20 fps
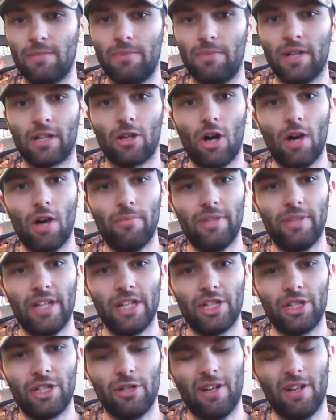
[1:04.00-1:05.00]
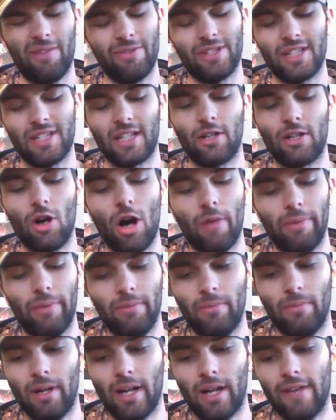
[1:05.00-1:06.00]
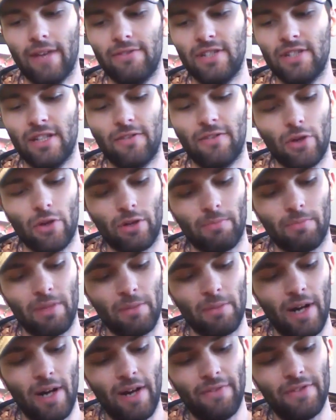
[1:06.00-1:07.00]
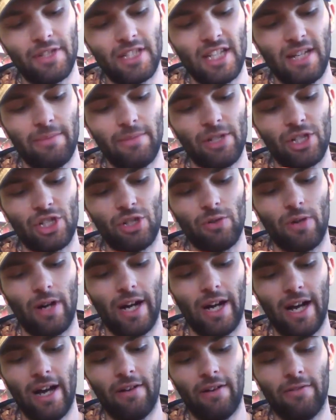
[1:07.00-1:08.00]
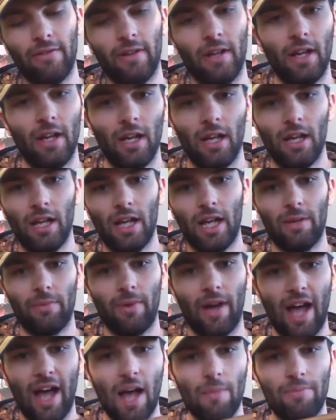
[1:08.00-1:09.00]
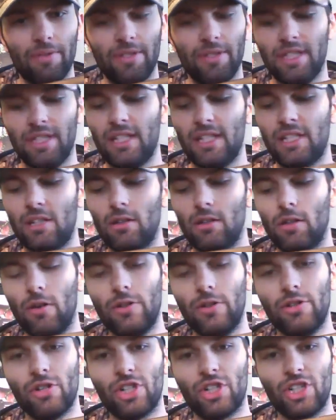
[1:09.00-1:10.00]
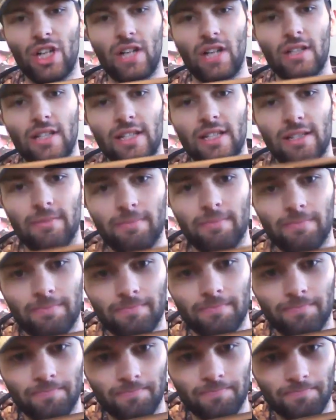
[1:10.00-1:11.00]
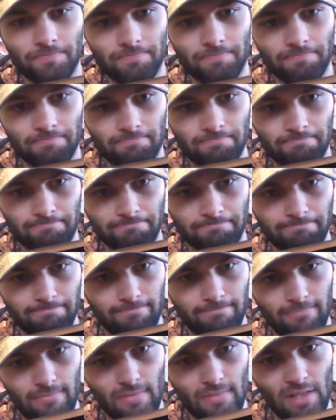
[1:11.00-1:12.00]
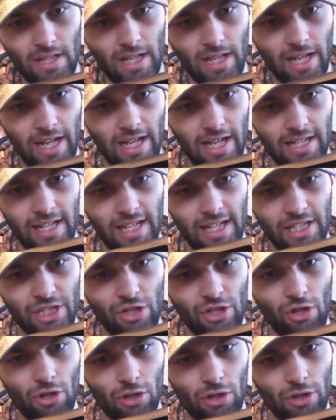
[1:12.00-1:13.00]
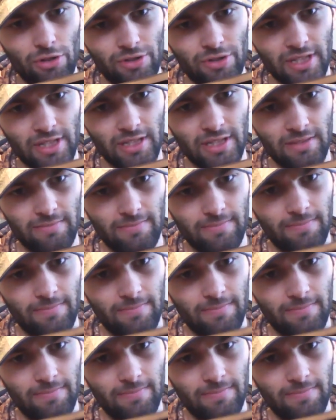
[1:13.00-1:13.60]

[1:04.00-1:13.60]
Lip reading: been a common issue. I wouldn't say common, but I've seen a few other people have the same issue I have. And what happens is you load your shell in, and as you close it,